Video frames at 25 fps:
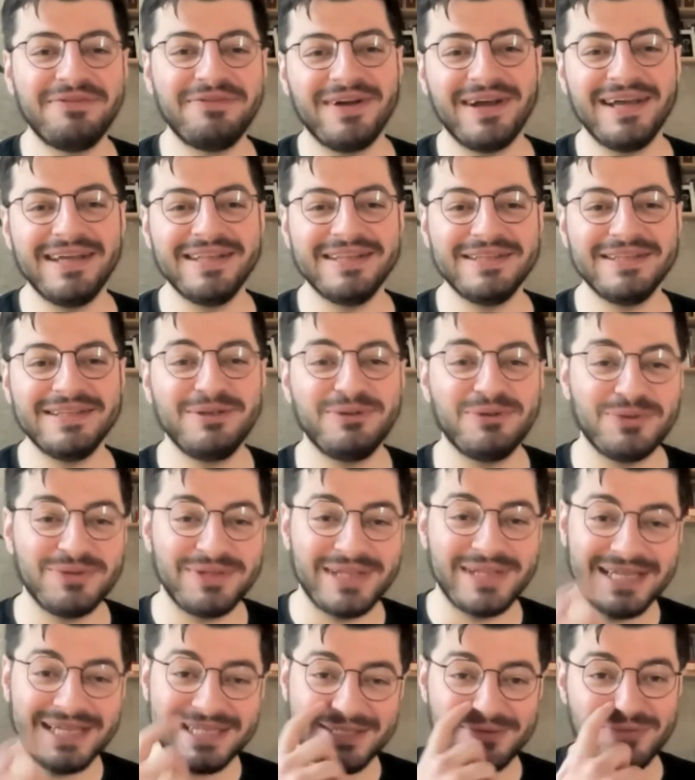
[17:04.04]
find, you know,
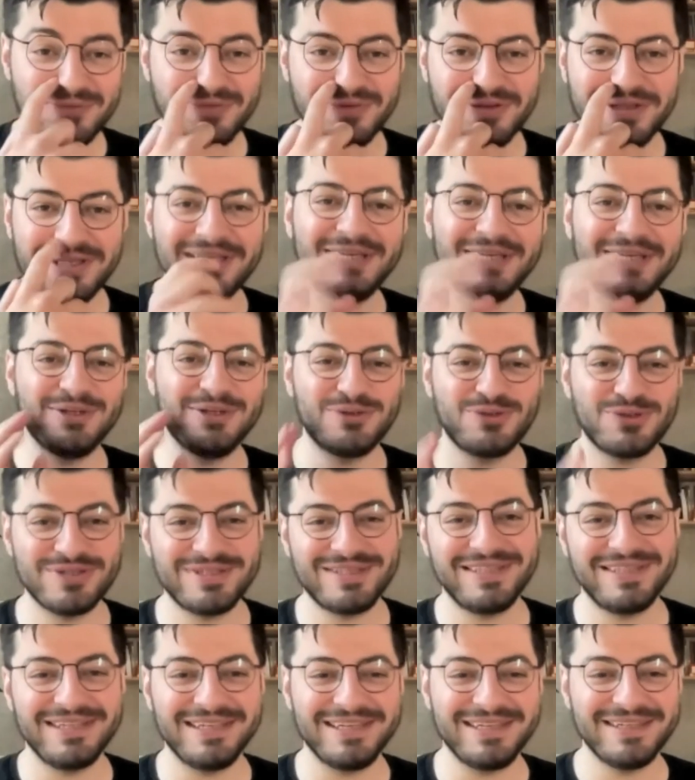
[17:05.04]
that's a really
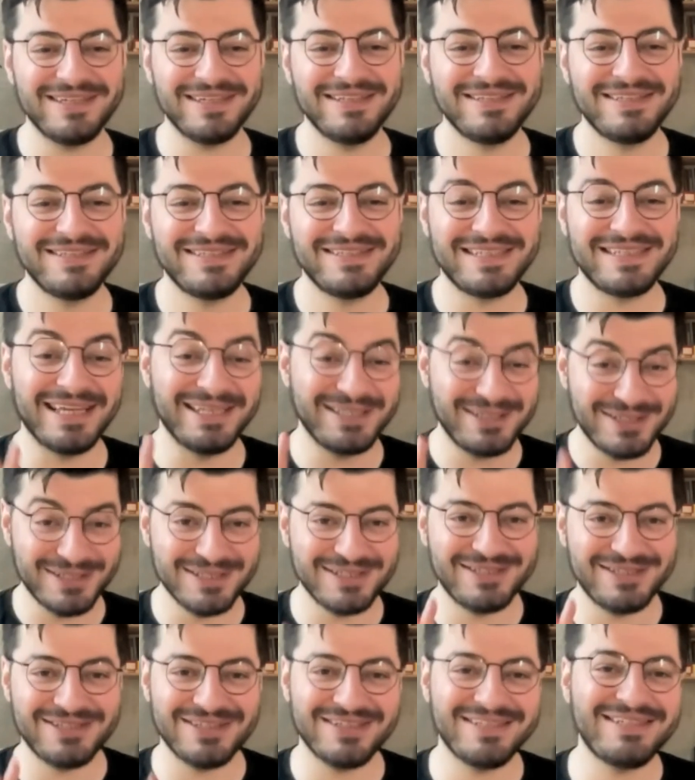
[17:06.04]
interesting
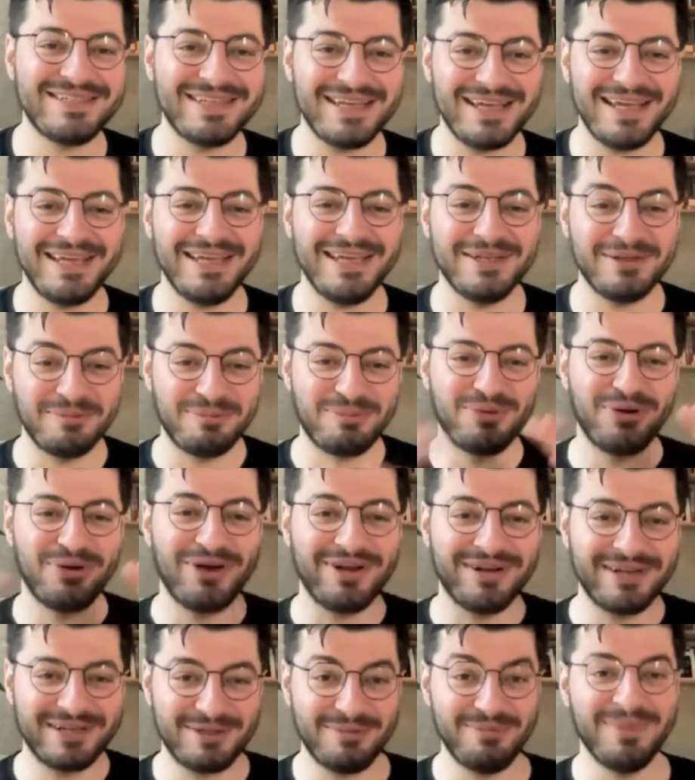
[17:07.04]
sentence to say in a
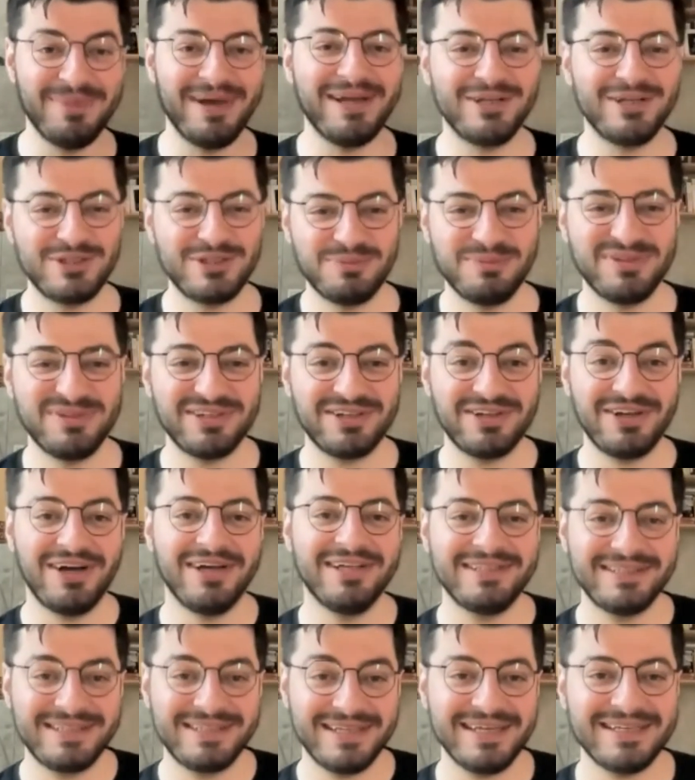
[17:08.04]
product management
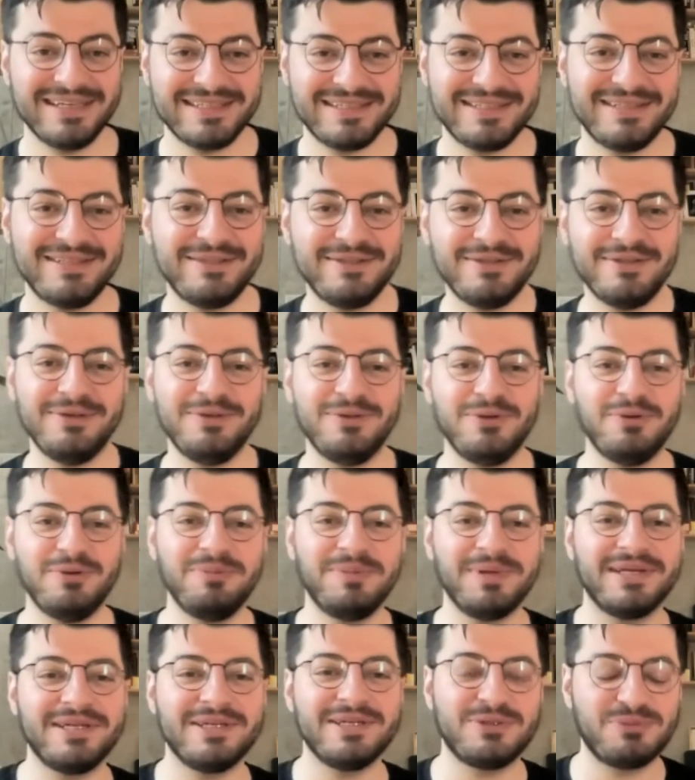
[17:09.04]
context, you know,
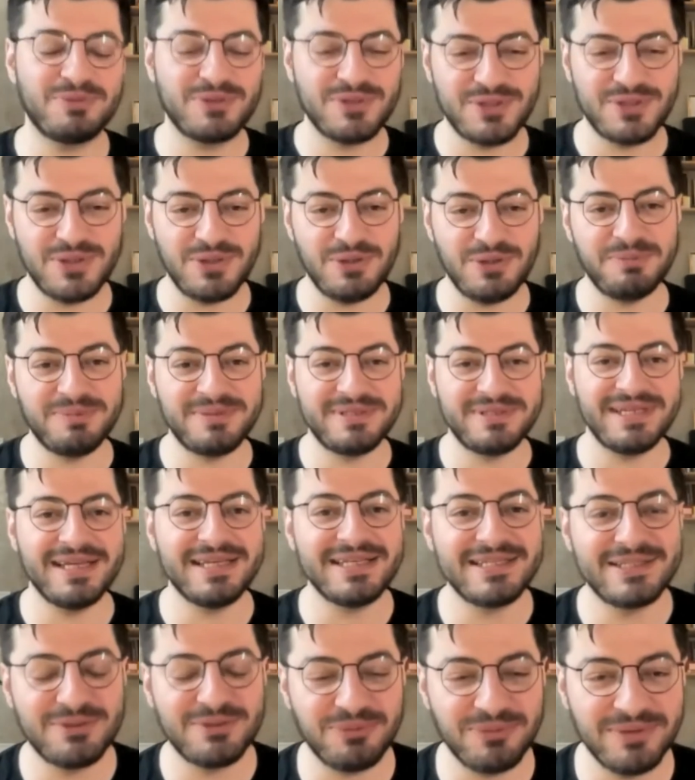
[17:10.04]
because we're so
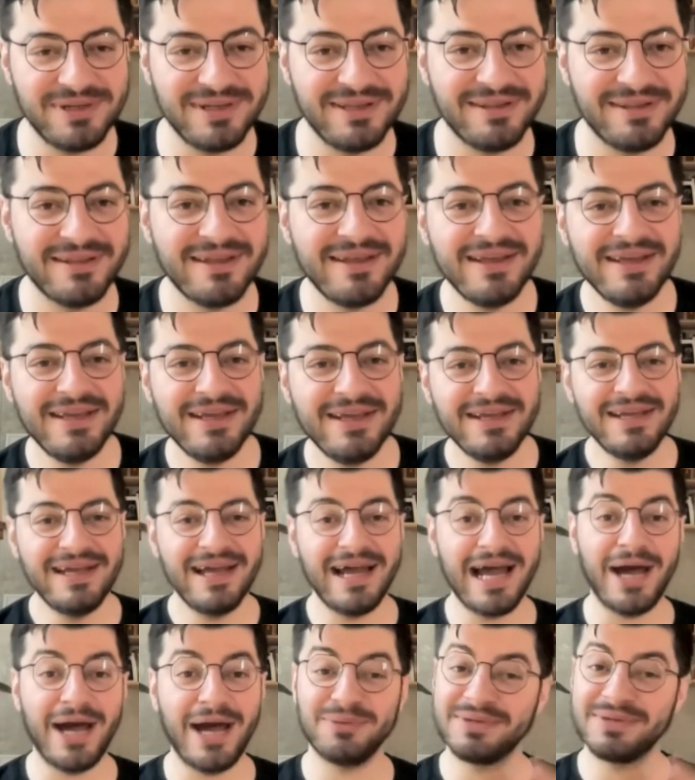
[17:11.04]
obsessed with
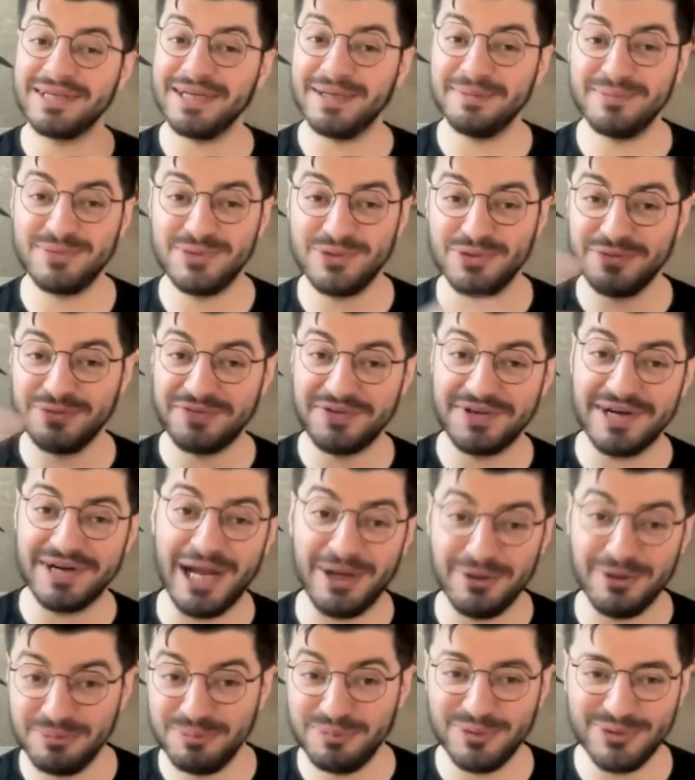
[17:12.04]
outcomes over
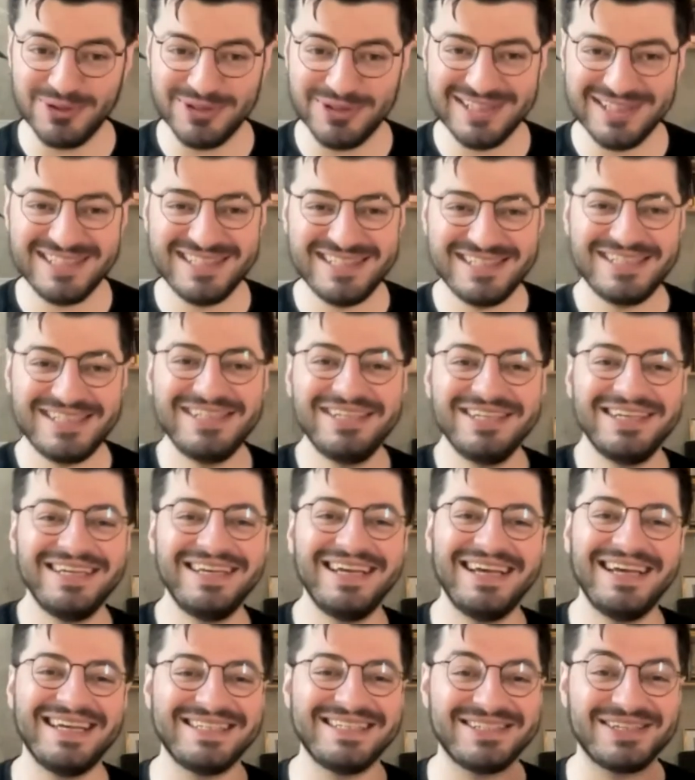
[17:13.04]
outputs
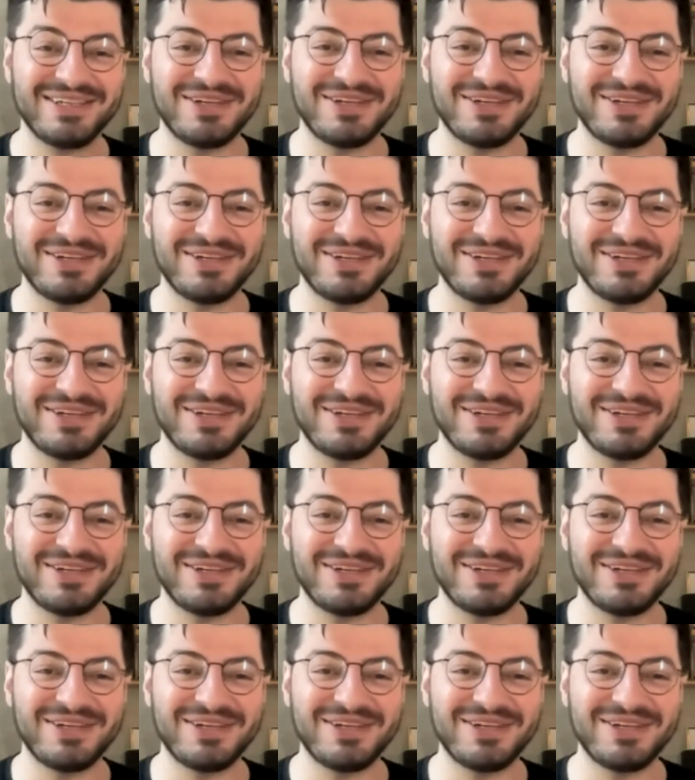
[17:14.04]
as